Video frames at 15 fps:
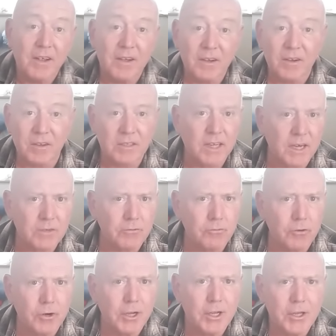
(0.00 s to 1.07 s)
because that's
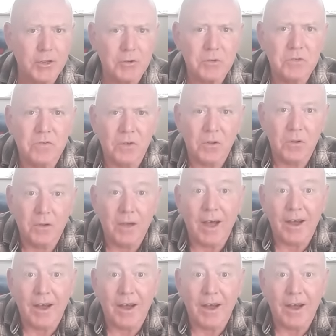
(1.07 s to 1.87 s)
really useful